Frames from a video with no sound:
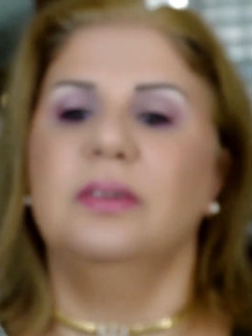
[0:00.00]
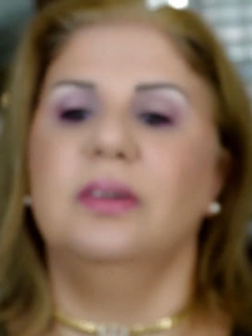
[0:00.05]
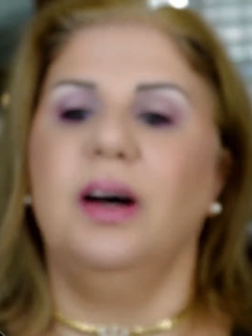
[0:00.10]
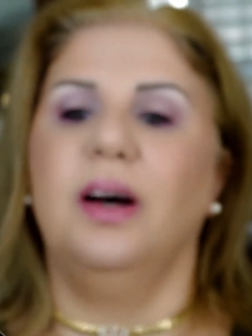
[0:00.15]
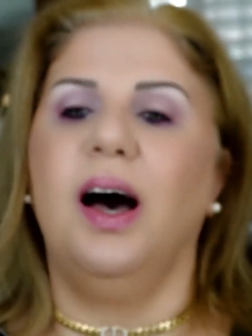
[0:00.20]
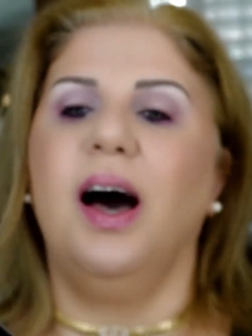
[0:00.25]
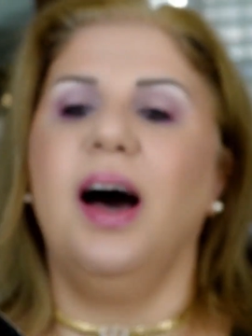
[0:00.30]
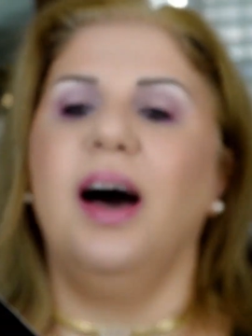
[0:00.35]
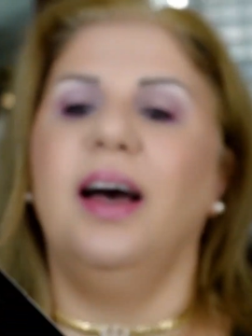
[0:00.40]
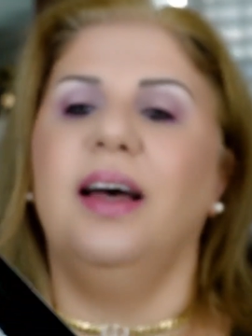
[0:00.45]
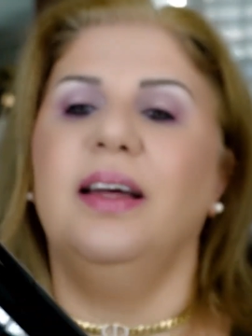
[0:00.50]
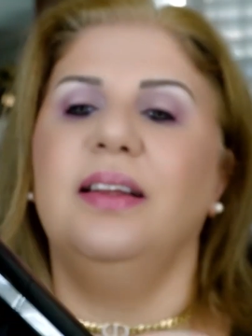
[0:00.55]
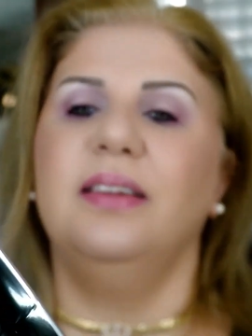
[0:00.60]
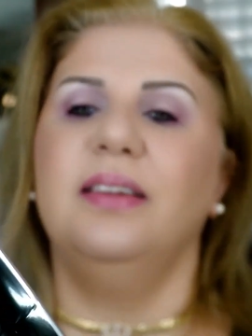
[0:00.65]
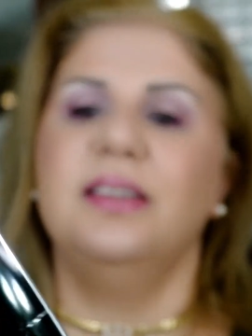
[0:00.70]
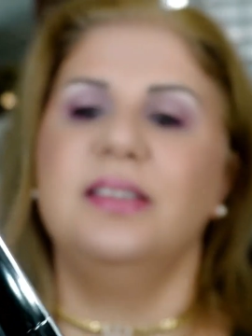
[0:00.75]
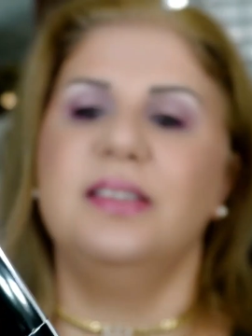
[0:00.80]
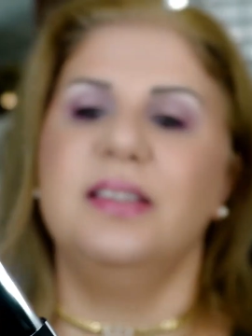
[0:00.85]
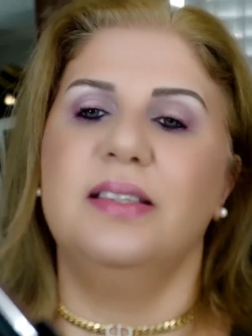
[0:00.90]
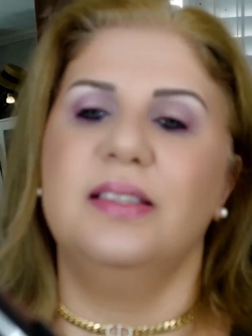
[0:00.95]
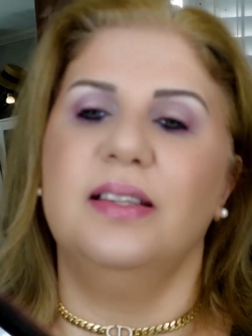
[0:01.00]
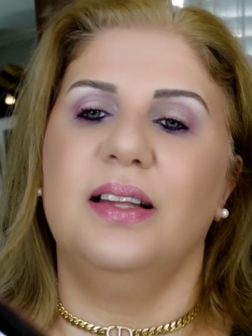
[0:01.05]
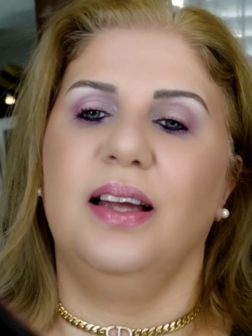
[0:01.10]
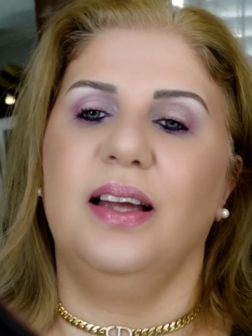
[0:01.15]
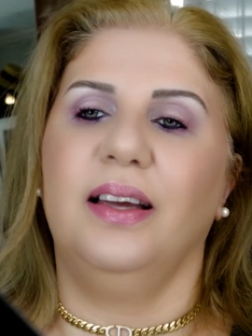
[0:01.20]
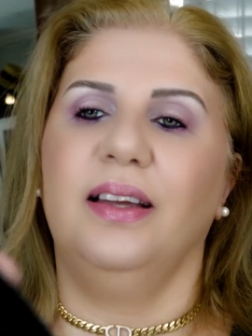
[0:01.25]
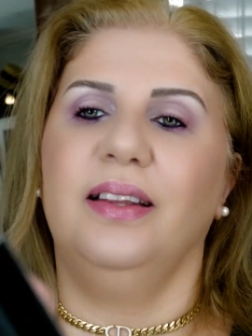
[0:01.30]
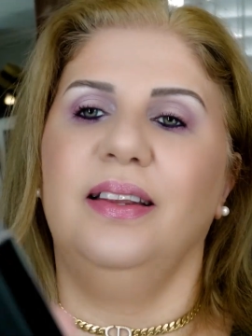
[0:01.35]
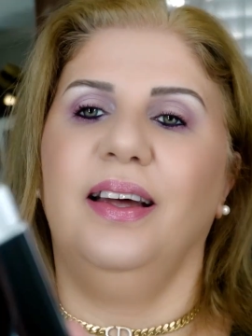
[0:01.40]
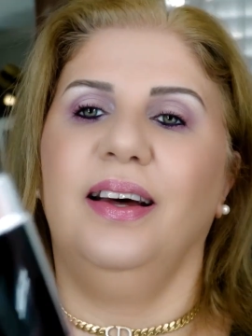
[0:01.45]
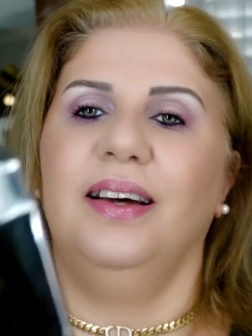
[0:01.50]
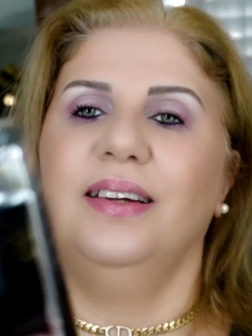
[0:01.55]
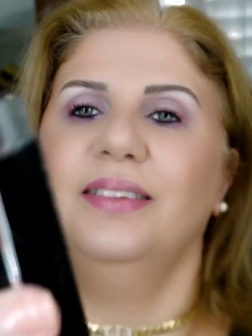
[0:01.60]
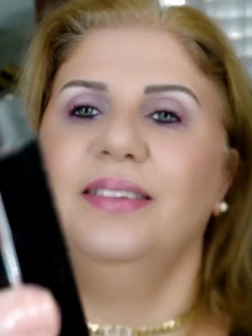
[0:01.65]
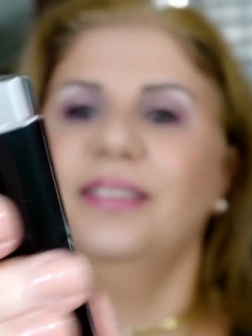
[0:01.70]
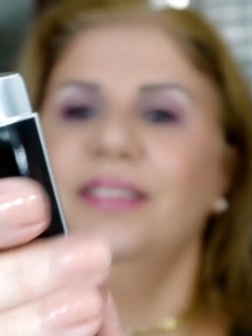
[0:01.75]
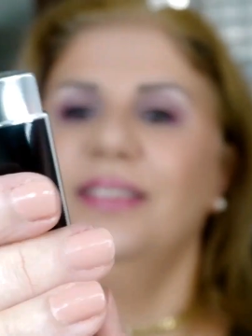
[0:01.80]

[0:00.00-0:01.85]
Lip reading: Ah, and this is like that.